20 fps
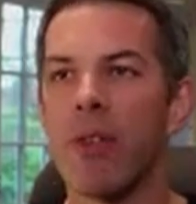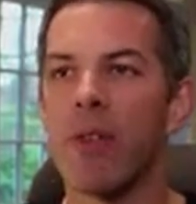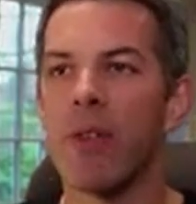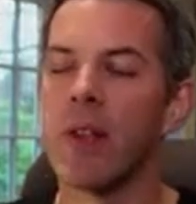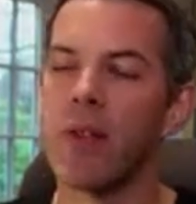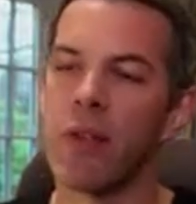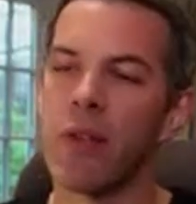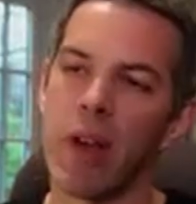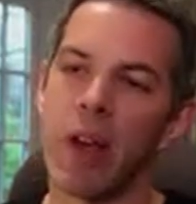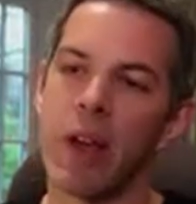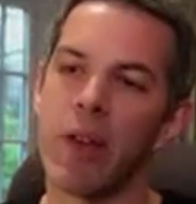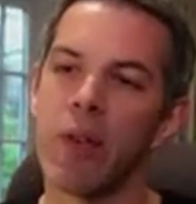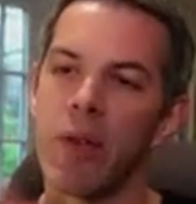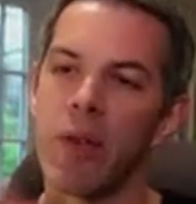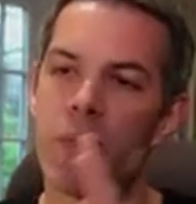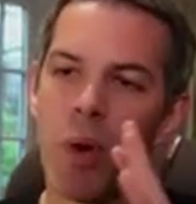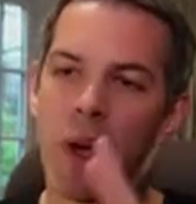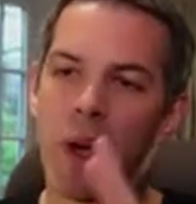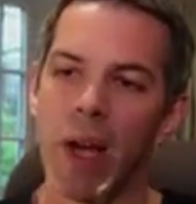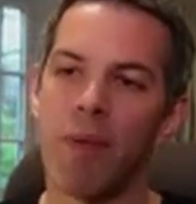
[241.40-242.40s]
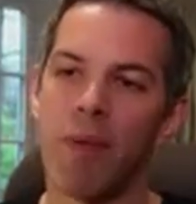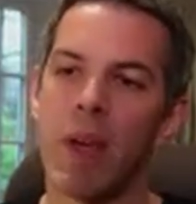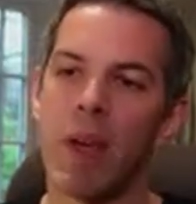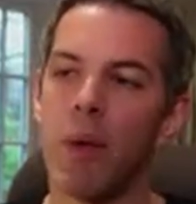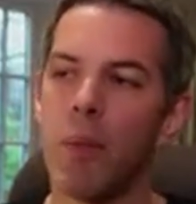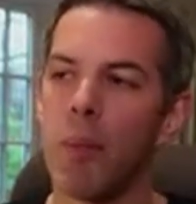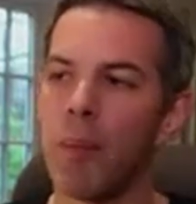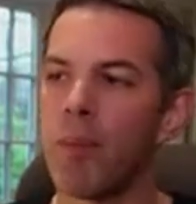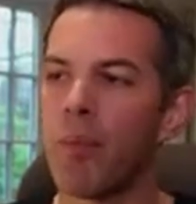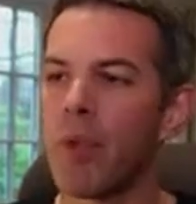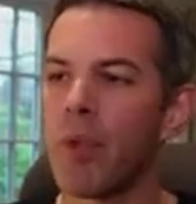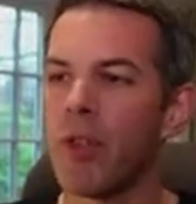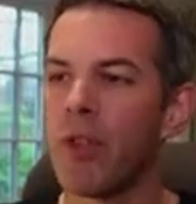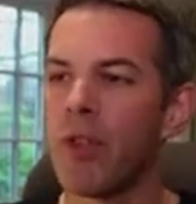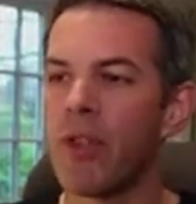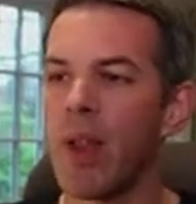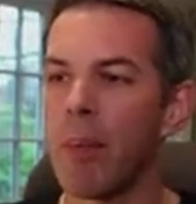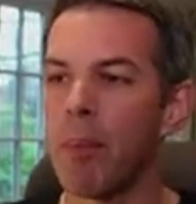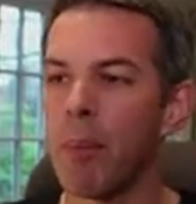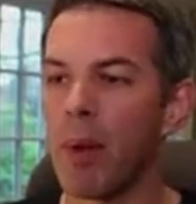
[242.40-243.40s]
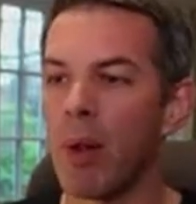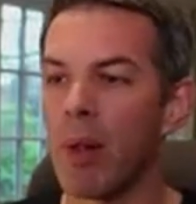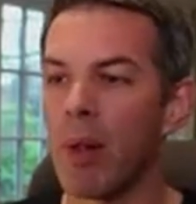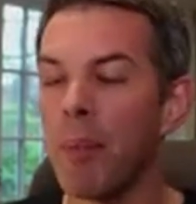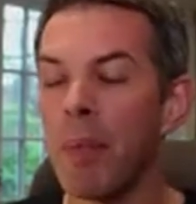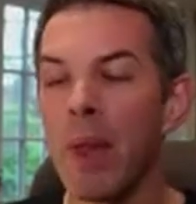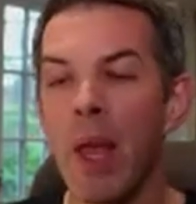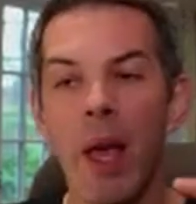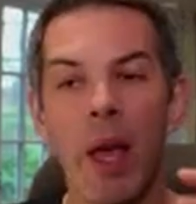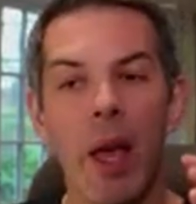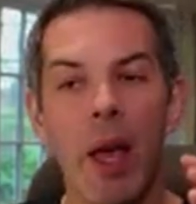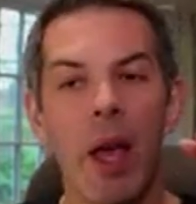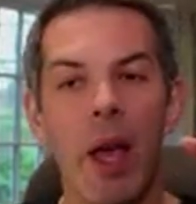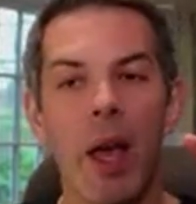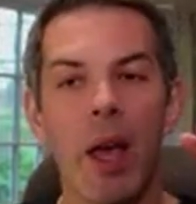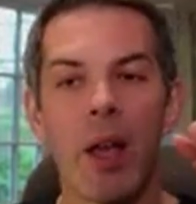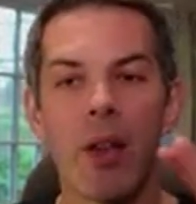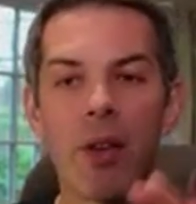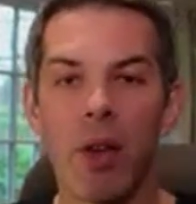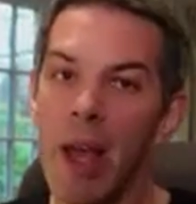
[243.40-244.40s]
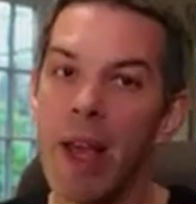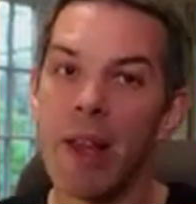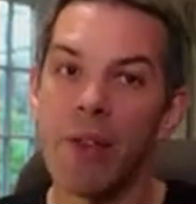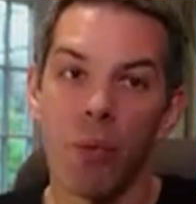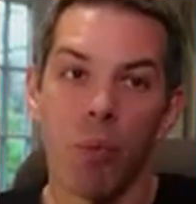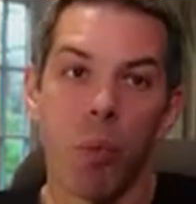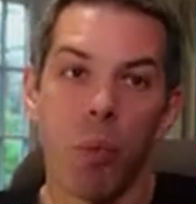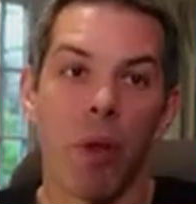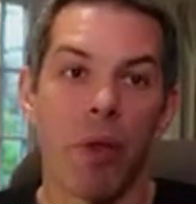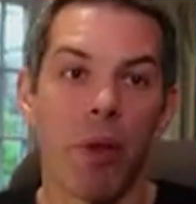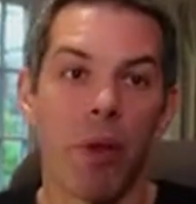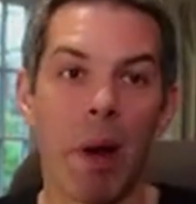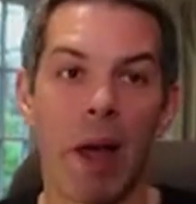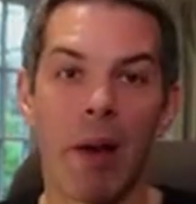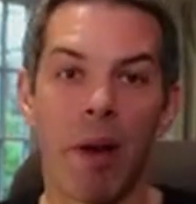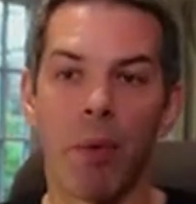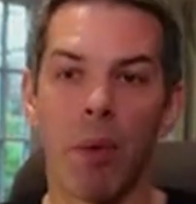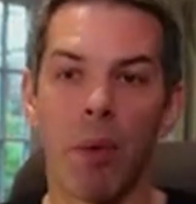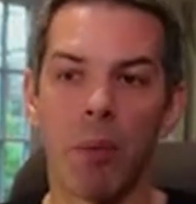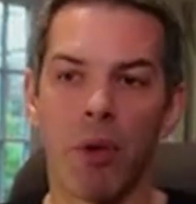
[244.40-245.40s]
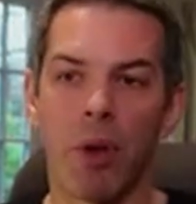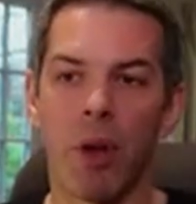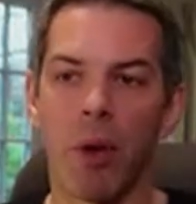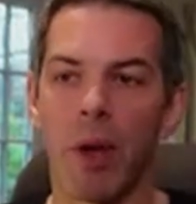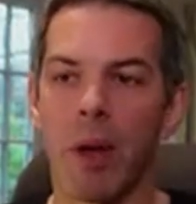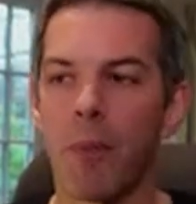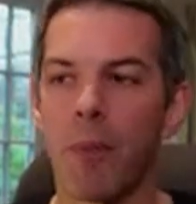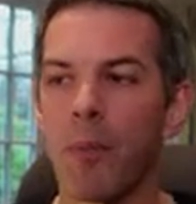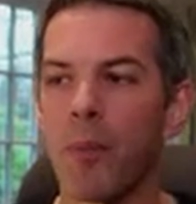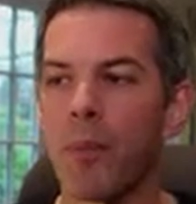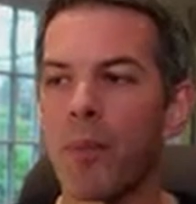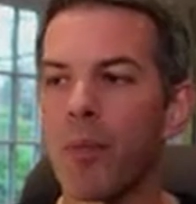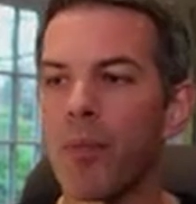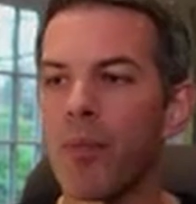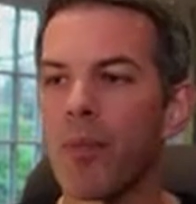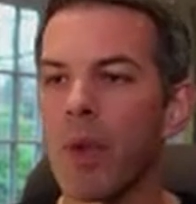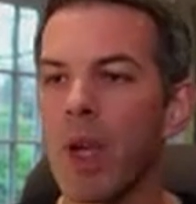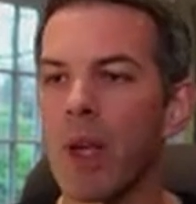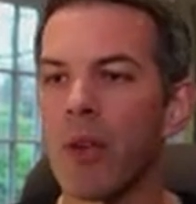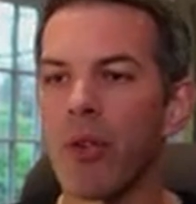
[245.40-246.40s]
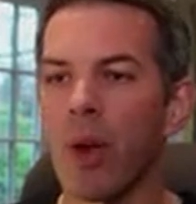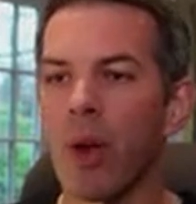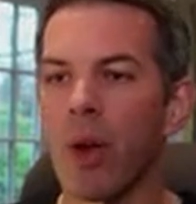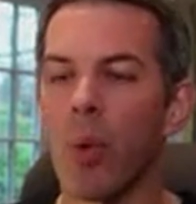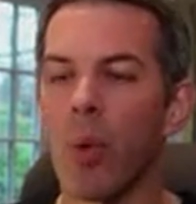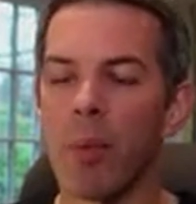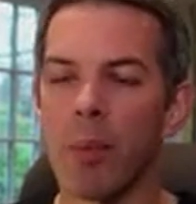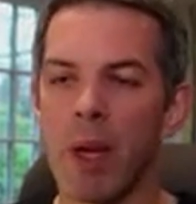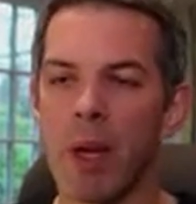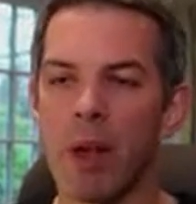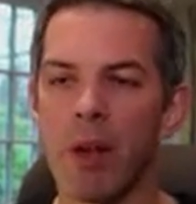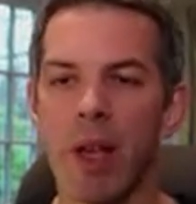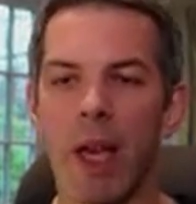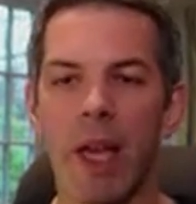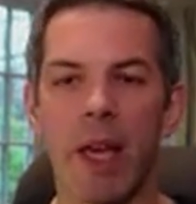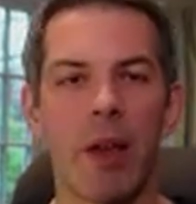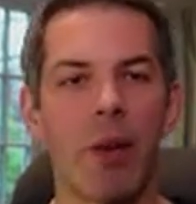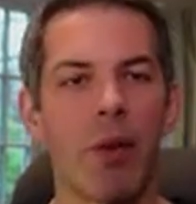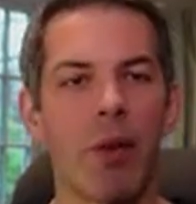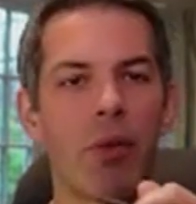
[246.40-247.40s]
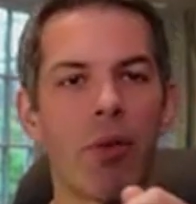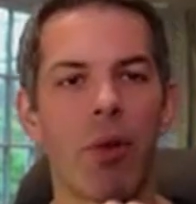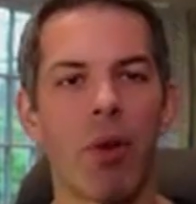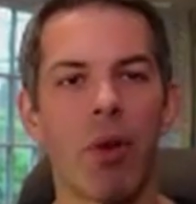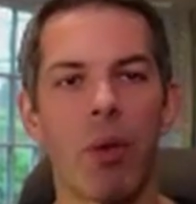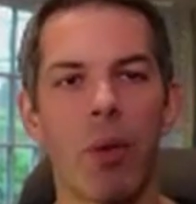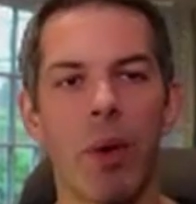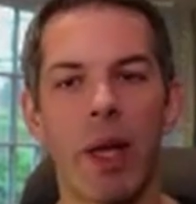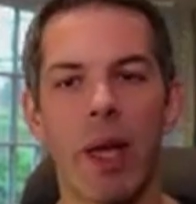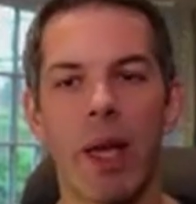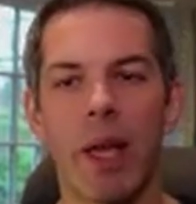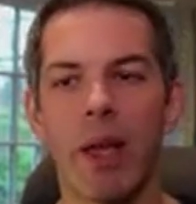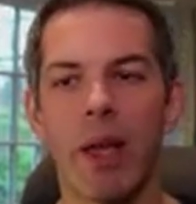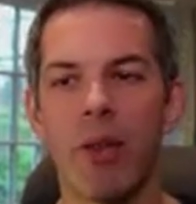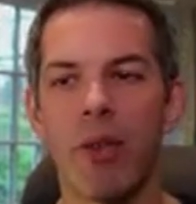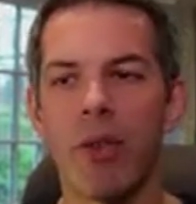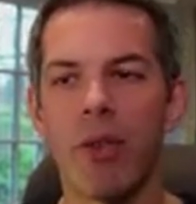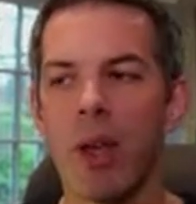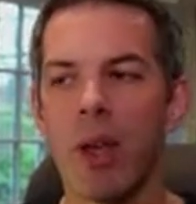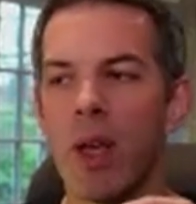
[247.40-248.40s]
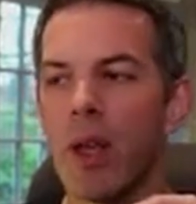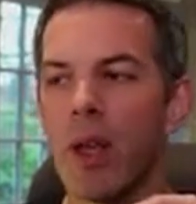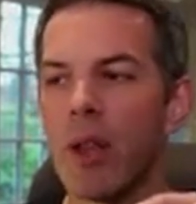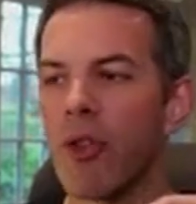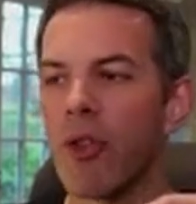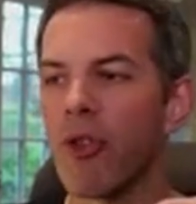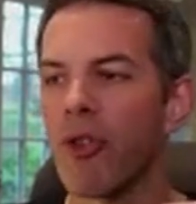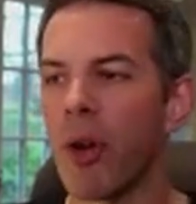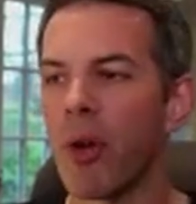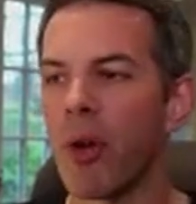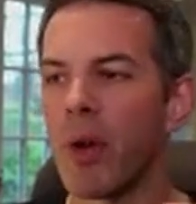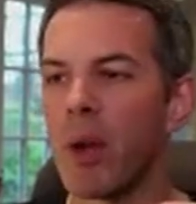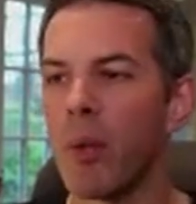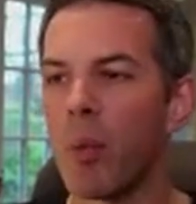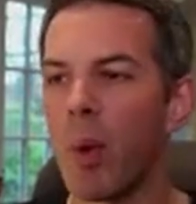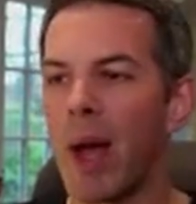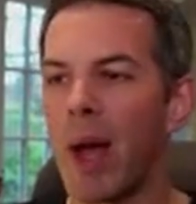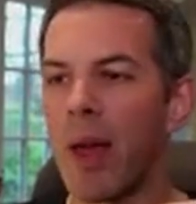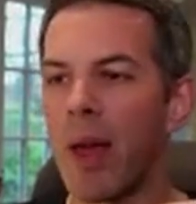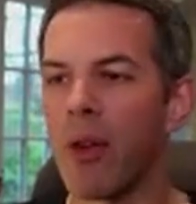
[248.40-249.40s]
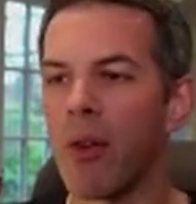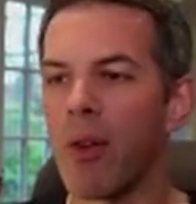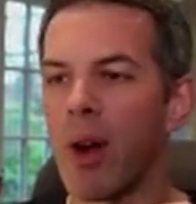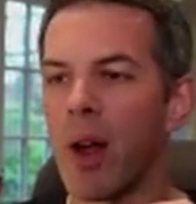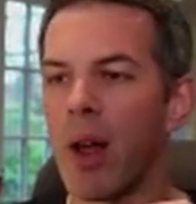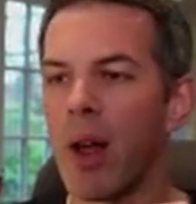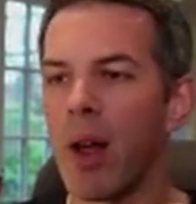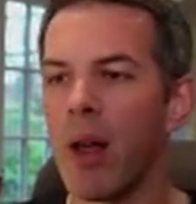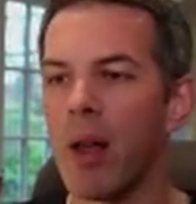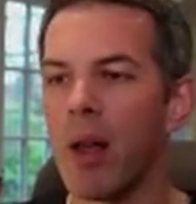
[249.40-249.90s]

insights, and what have you simple. It's what the platforms are doing. And so what I'm going to take you through is to show you where there are